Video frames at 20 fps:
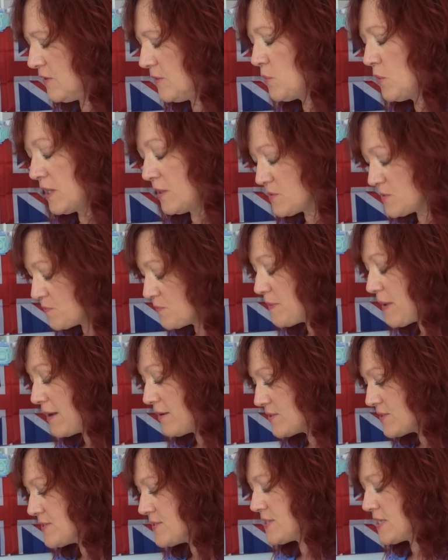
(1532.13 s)
what I was
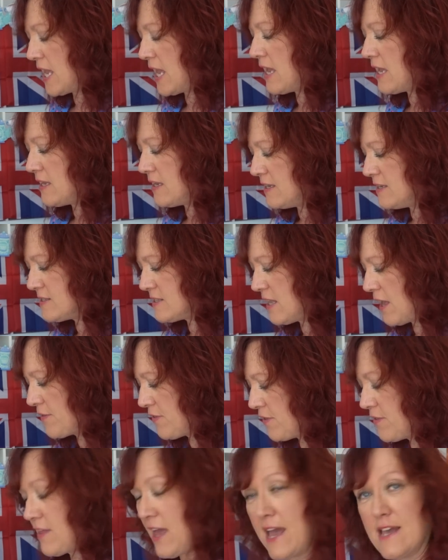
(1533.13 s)
about to say is the
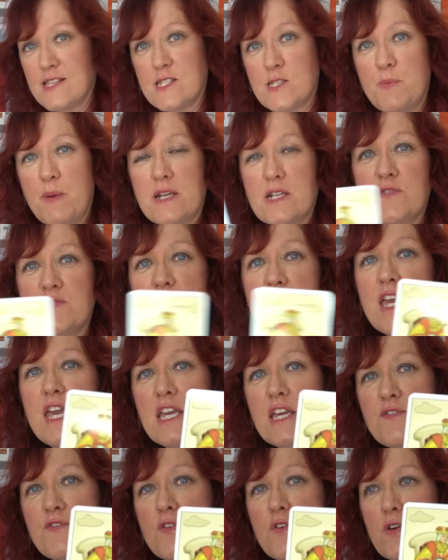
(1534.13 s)
other aspect of the
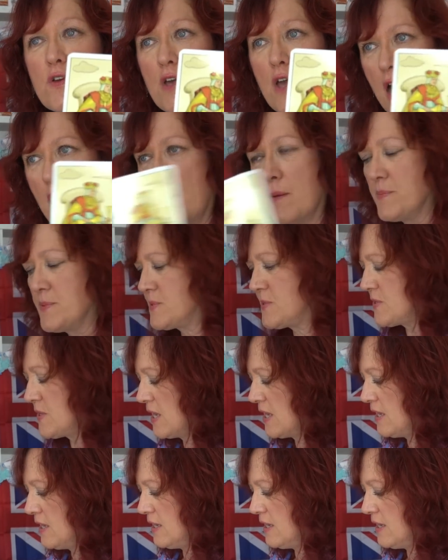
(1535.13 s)
King of Cups